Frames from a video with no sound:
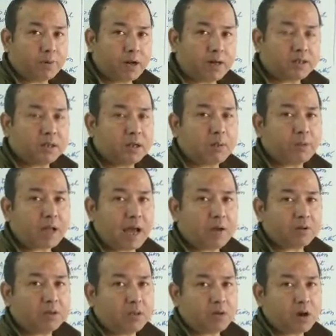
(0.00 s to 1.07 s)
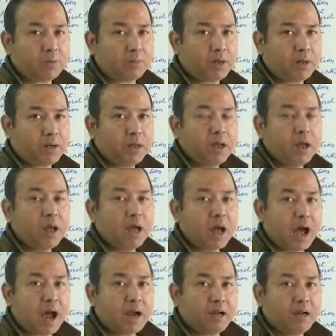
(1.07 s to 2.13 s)
the production of thyroxine hormone,
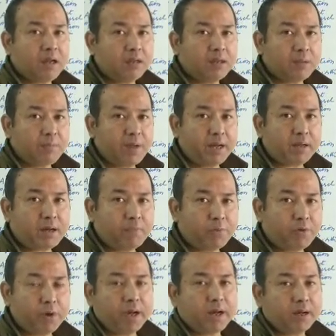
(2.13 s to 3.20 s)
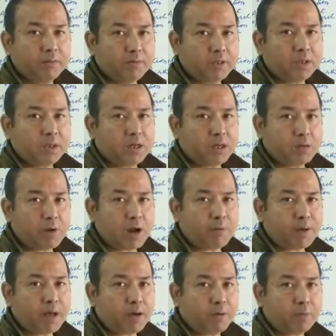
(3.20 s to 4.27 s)
iodine is the main component which is
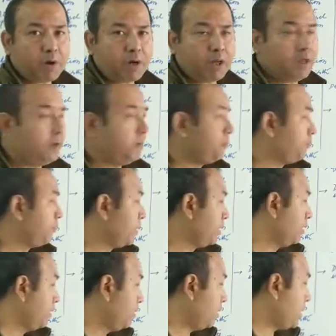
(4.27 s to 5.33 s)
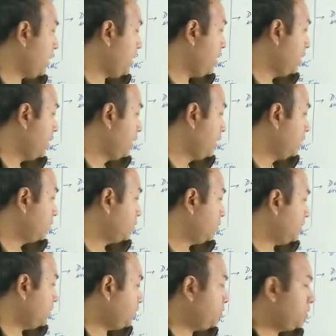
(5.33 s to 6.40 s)
required by our body. Okay,
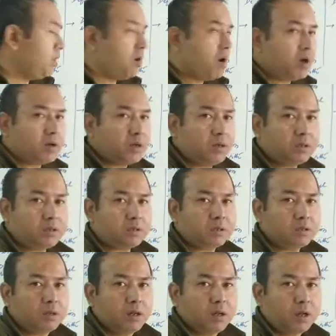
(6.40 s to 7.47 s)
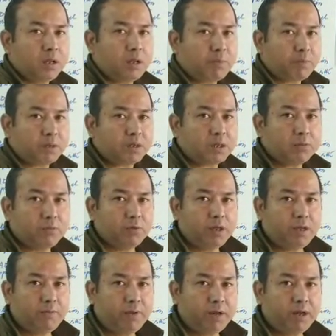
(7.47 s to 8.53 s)
so this usually occurs in the person who
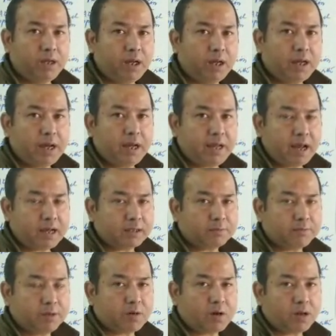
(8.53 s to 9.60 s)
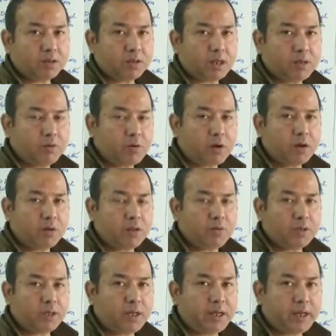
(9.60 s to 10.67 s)
live in hilly areas, because they do not
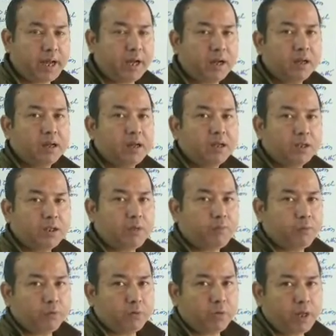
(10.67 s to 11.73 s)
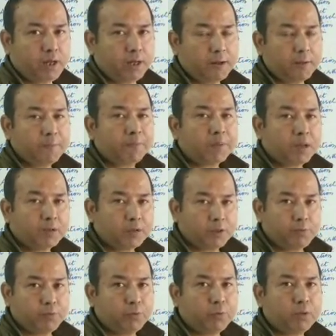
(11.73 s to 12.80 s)
usually get seafood to eat.
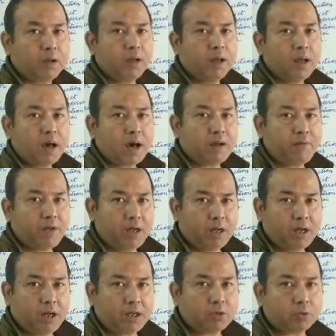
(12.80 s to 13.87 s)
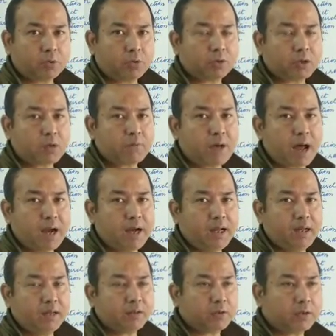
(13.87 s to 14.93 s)
Seafood are a very rich source of
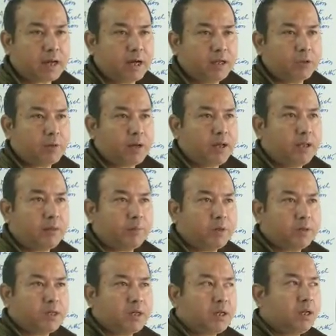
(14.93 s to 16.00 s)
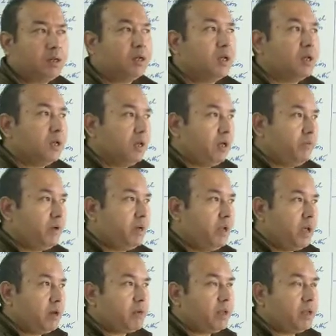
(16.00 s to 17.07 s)
iodine, so that is why the person living
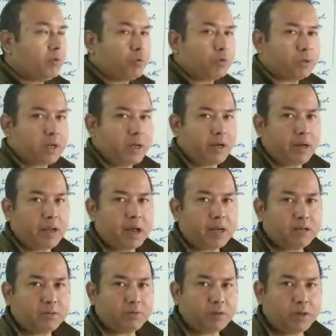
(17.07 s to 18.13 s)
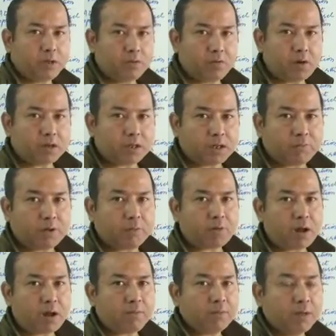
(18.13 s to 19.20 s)
nearby the coastal areas usually do not suffer
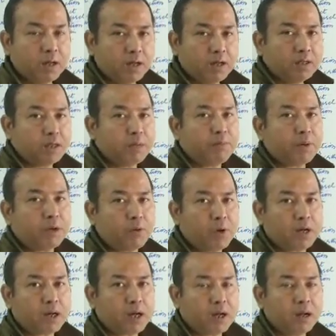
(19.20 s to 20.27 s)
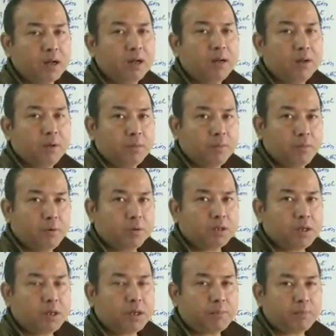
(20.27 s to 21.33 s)
from simple goiter.
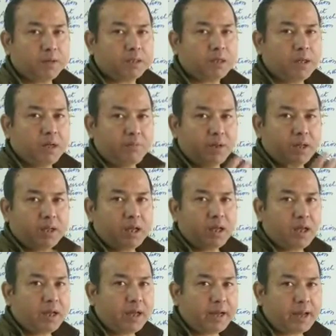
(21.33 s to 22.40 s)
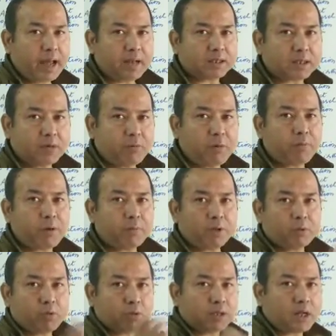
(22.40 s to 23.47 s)
Mostly the person living in the hilly areas, away from
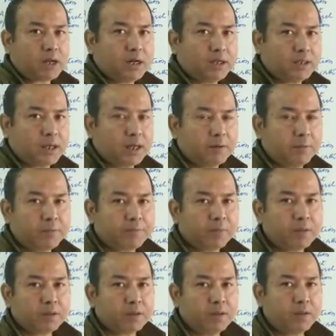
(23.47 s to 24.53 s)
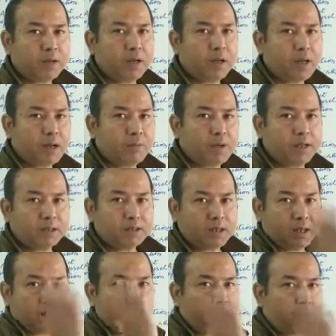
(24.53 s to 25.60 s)
the coastal region, okay, nearby the
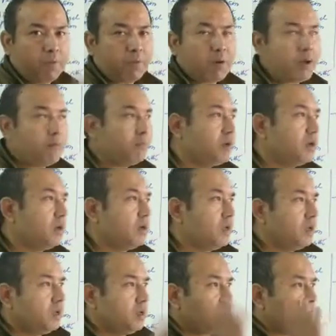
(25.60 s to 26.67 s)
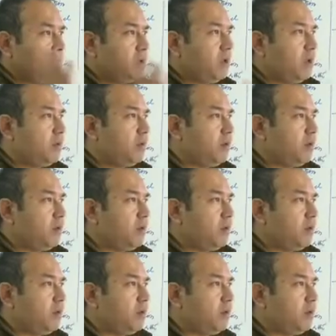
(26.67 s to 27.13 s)
sea, away from the